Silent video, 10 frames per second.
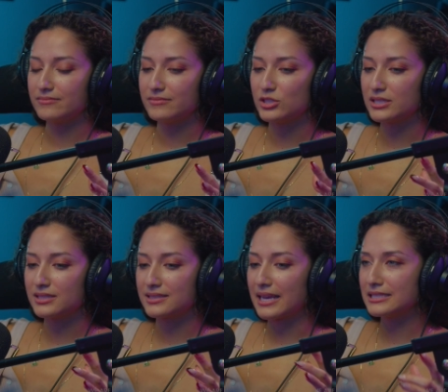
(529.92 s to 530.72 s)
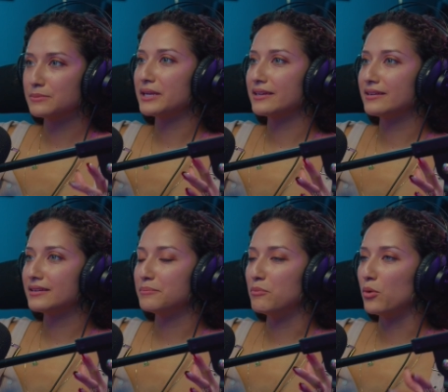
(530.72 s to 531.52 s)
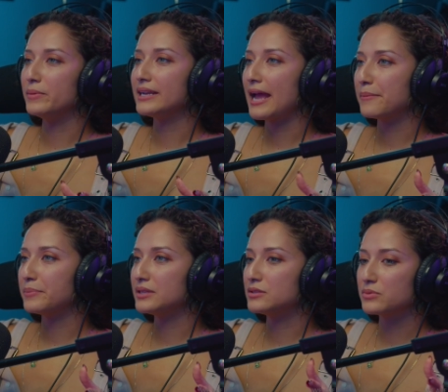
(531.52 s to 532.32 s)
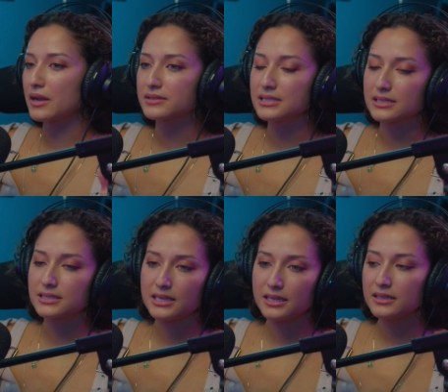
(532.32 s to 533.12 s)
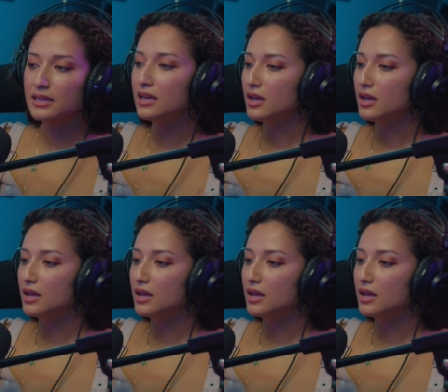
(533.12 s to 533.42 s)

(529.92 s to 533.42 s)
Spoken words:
just seismic moment happened when I was 16.